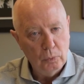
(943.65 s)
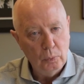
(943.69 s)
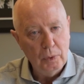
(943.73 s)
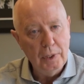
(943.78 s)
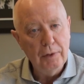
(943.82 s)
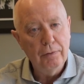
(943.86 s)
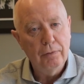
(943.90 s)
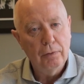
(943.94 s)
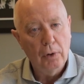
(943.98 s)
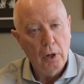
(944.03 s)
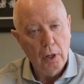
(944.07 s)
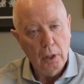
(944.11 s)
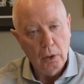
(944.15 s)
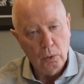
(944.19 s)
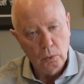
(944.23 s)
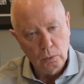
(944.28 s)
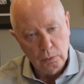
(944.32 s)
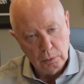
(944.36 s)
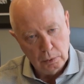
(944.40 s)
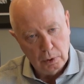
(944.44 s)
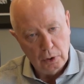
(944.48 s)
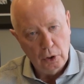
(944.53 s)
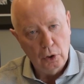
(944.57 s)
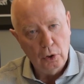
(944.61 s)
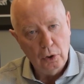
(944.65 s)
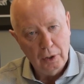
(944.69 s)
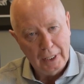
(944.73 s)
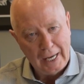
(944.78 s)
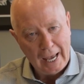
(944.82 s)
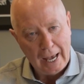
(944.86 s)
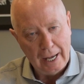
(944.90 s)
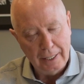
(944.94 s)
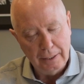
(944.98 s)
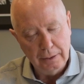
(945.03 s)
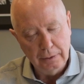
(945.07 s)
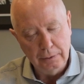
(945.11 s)
we follow her
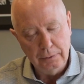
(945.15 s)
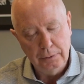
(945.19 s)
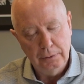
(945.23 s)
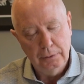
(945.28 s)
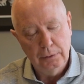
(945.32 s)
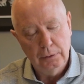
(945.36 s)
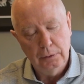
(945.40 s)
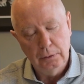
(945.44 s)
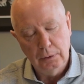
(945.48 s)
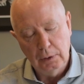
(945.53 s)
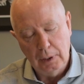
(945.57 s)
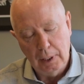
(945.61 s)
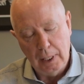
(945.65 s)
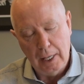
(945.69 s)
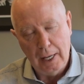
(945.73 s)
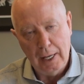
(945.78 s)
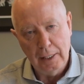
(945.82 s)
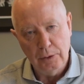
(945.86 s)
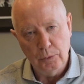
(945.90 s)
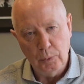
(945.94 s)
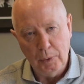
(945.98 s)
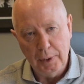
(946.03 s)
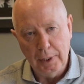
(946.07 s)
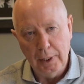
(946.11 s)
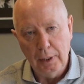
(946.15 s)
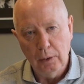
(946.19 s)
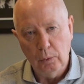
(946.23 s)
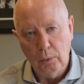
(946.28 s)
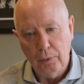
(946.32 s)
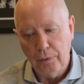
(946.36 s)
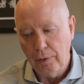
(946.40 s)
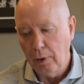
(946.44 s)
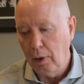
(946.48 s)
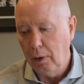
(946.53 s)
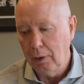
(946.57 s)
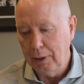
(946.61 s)
guidance as we deal
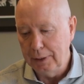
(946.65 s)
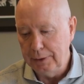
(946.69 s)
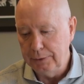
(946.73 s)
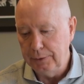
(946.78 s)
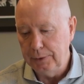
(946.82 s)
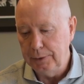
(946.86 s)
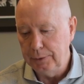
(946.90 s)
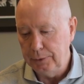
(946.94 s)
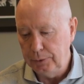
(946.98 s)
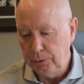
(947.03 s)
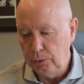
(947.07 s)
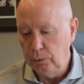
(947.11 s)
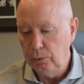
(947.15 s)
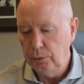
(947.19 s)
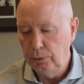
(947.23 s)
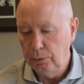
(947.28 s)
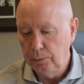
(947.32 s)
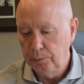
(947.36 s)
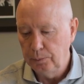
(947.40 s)
with all these issues.